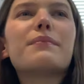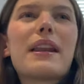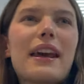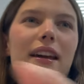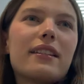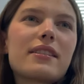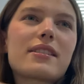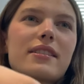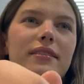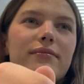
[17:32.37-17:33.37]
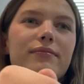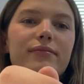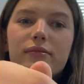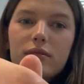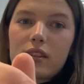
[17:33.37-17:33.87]
minutes
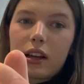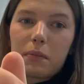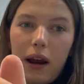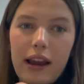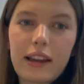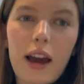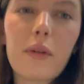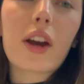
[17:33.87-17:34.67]
till break, and we're